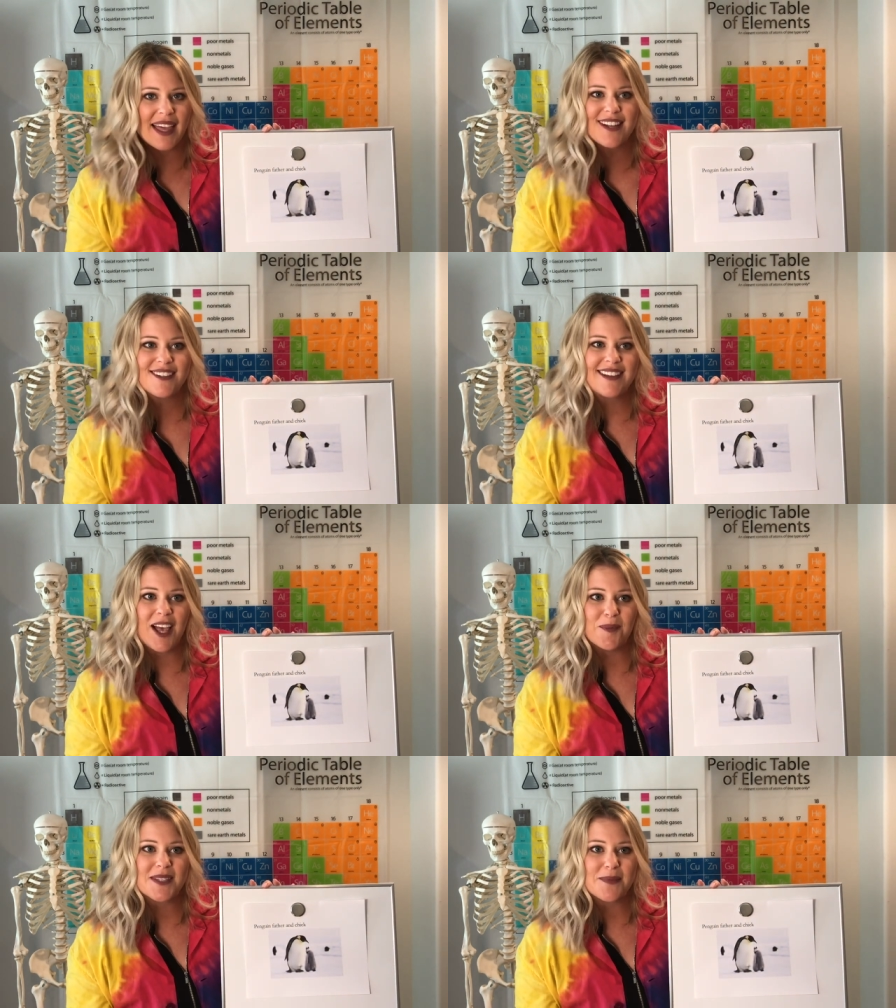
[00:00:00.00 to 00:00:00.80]

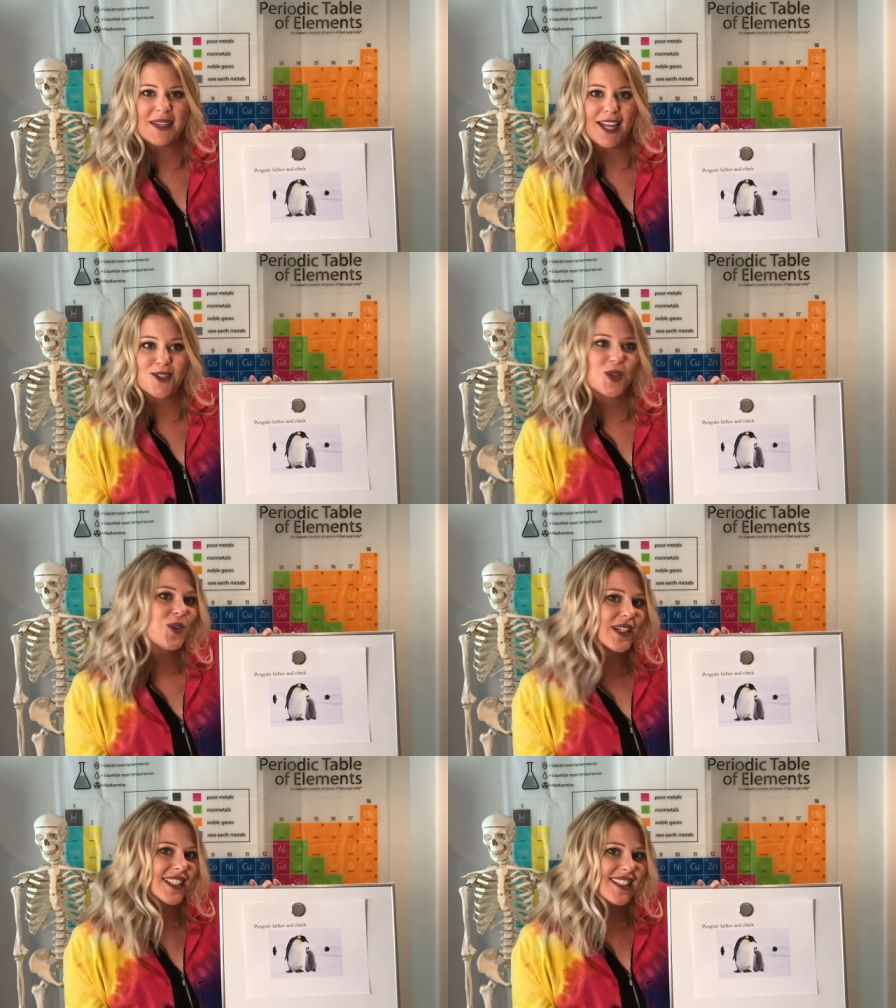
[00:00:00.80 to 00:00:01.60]
helps them catch
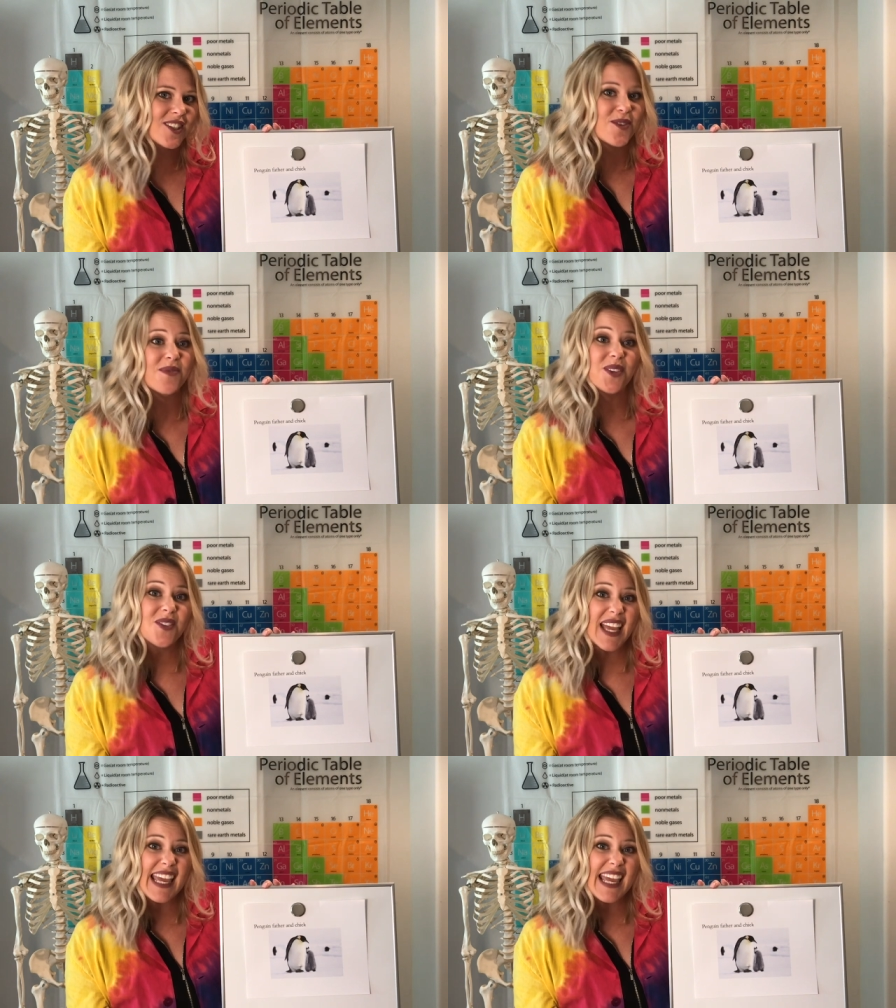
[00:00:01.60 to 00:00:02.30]
krill or the food they